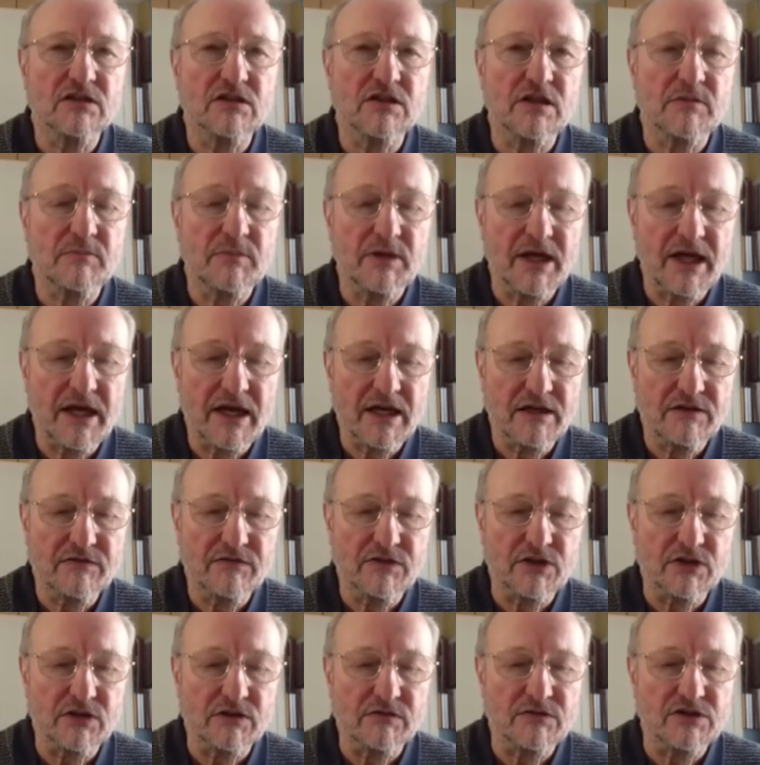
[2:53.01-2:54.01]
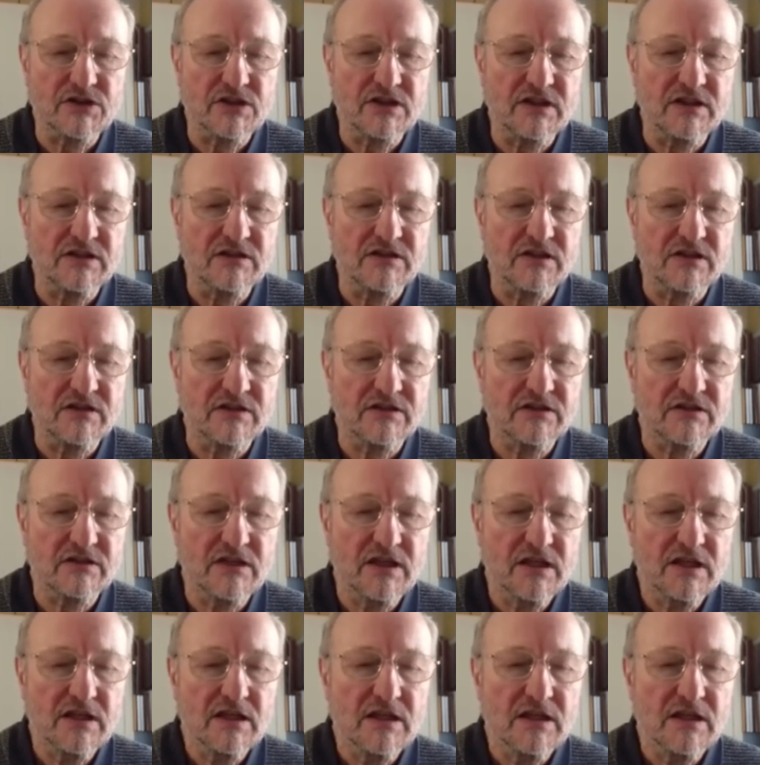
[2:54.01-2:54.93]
at the behaviour of Jesus